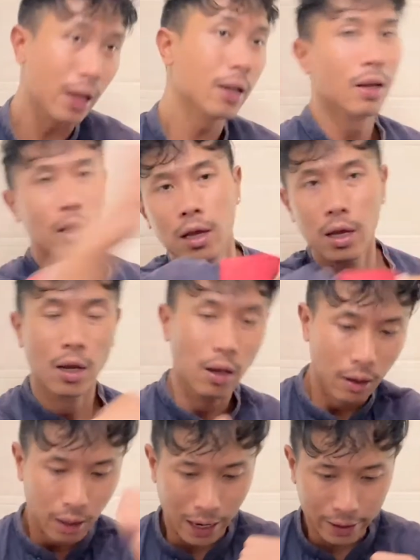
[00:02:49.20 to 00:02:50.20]
then
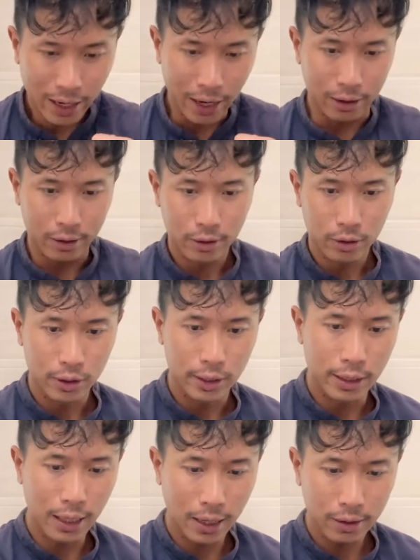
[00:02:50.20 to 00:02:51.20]
attack.
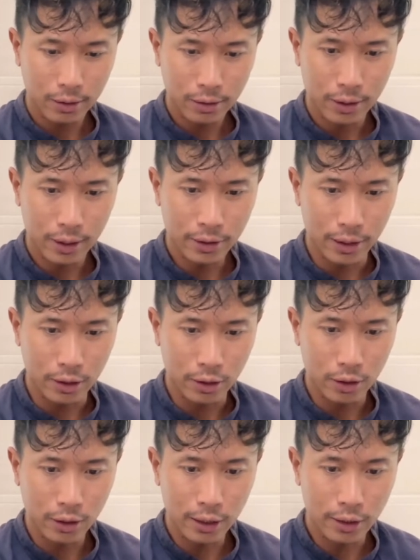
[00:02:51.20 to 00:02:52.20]
See that? This is
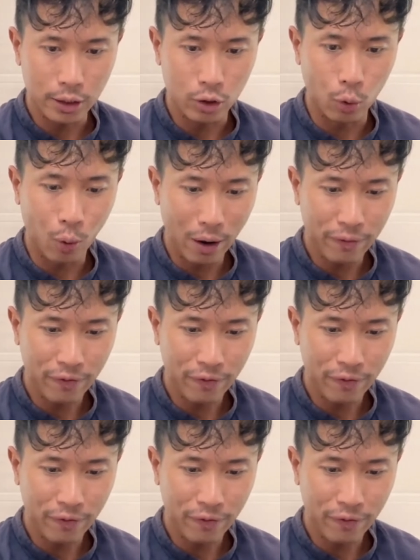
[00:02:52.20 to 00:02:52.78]
the right